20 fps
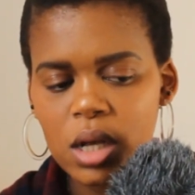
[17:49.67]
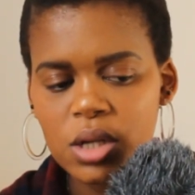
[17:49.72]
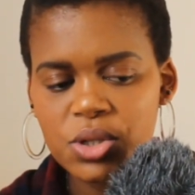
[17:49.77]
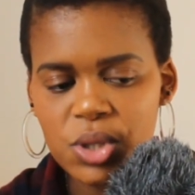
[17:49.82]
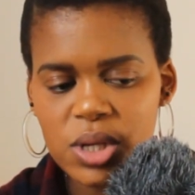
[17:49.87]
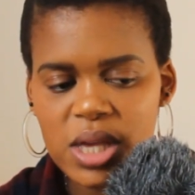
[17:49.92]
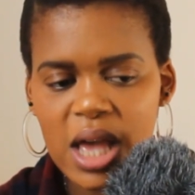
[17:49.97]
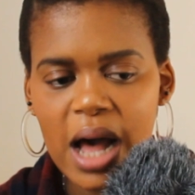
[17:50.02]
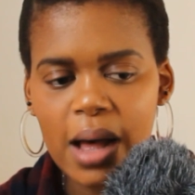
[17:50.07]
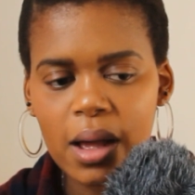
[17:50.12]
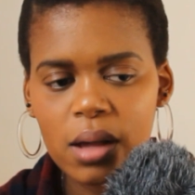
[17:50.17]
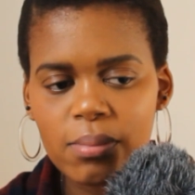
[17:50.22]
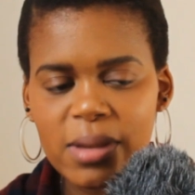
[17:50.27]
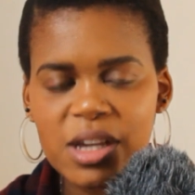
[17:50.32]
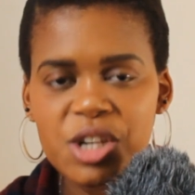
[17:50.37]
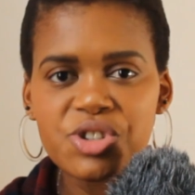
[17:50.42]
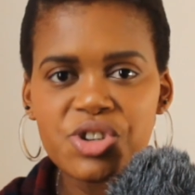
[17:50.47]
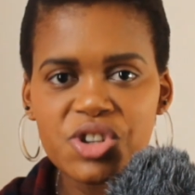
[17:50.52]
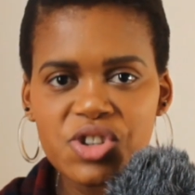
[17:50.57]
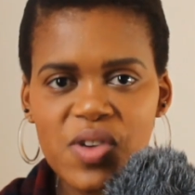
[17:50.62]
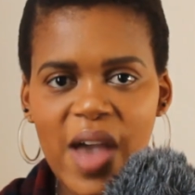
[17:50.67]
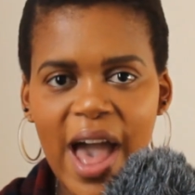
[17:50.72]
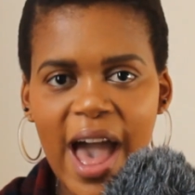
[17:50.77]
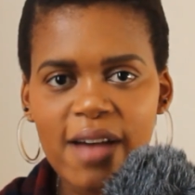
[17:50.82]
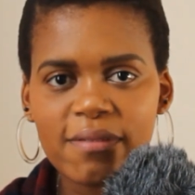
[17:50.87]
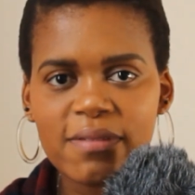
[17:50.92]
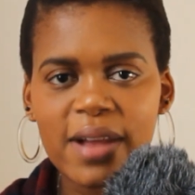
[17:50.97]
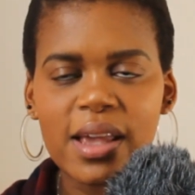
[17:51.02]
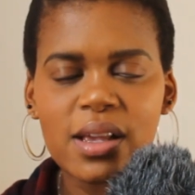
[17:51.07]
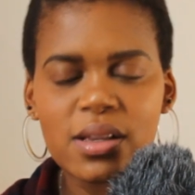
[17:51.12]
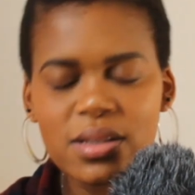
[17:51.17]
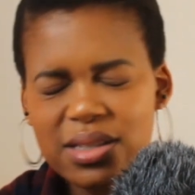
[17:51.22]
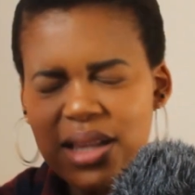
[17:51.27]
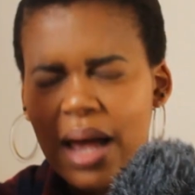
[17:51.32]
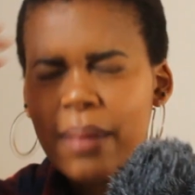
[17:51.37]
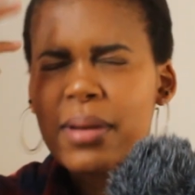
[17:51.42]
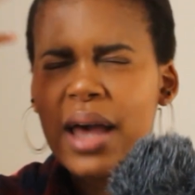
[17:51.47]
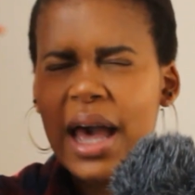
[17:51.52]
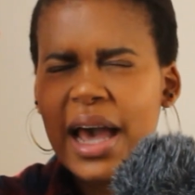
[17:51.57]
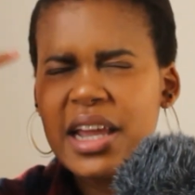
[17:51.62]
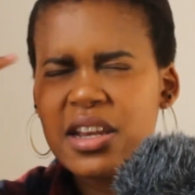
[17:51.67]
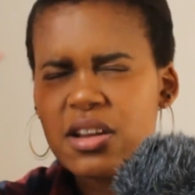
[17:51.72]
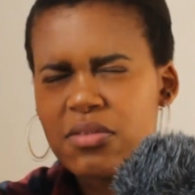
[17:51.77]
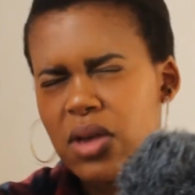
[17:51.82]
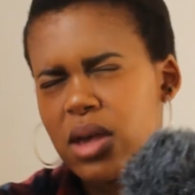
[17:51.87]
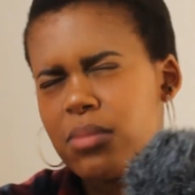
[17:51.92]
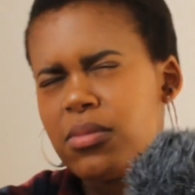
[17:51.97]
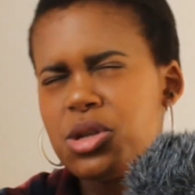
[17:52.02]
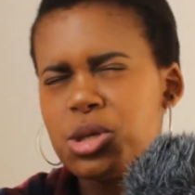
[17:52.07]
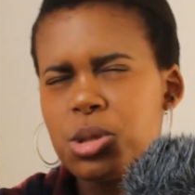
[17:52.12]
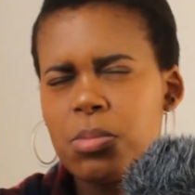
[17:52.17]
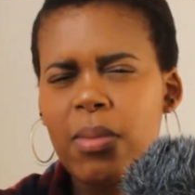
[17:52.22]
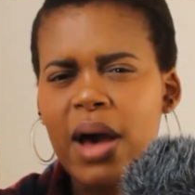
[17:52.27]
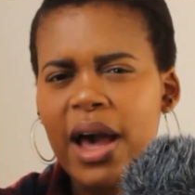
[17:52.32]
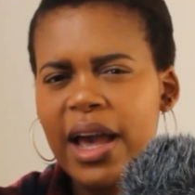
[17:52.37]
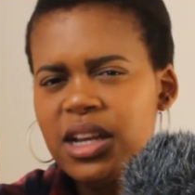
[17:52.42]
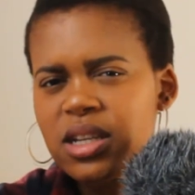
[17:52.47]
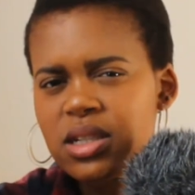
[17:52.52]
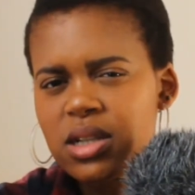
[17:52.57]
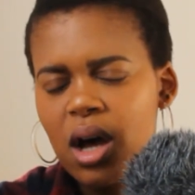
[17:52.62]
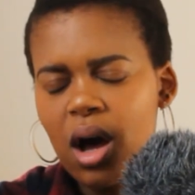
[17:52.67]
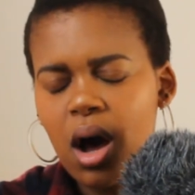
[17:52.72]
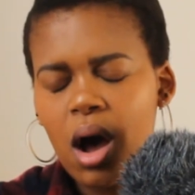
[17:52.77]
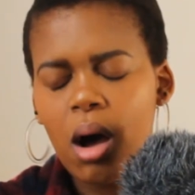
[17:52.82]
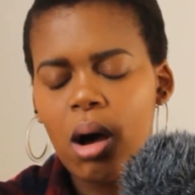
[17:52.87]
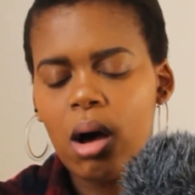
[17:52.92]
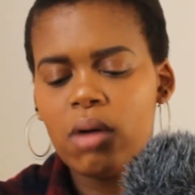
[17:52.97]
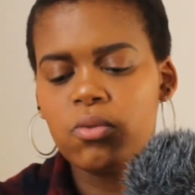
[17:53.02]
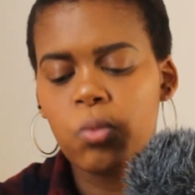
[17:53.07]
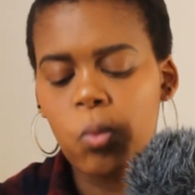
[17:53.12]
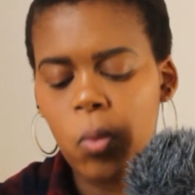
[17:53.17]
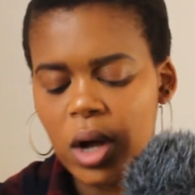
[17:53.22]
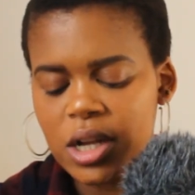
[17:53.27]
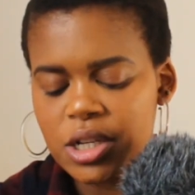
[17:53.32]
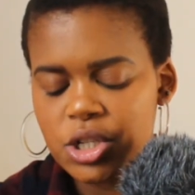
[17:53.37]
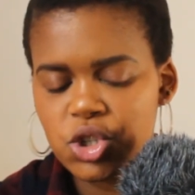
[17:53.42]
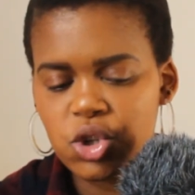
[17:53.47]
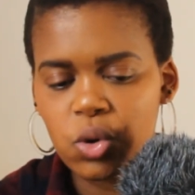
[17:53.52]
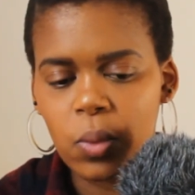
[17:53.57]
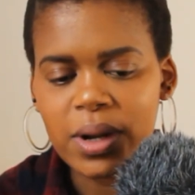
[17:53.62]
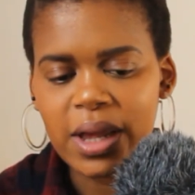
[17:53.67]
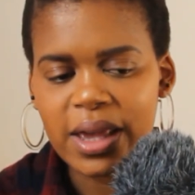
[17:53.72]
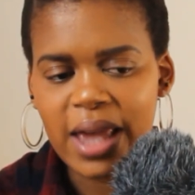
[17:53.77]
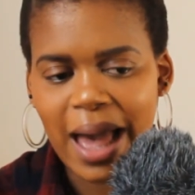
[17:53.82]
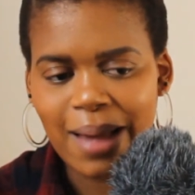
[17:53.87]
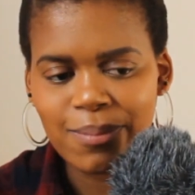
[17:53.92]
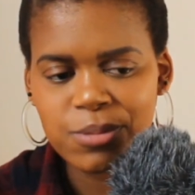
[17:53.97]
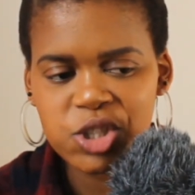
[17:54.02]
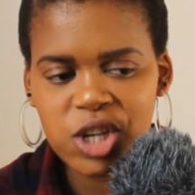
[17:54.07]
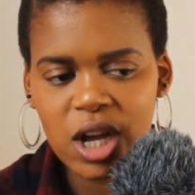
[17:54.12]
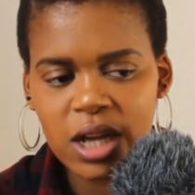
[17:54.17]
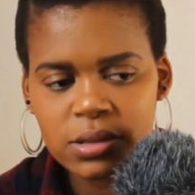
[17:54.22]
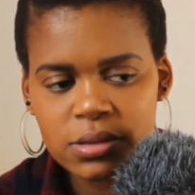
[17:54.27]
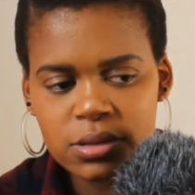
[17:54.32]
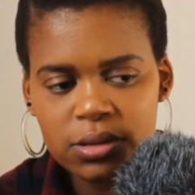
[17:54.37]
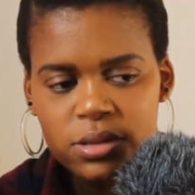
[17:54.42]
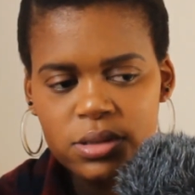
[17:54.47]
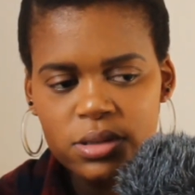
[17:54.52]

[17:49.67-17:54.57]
So yeah, make sure you have like some kind of image in mind of what you want to capture.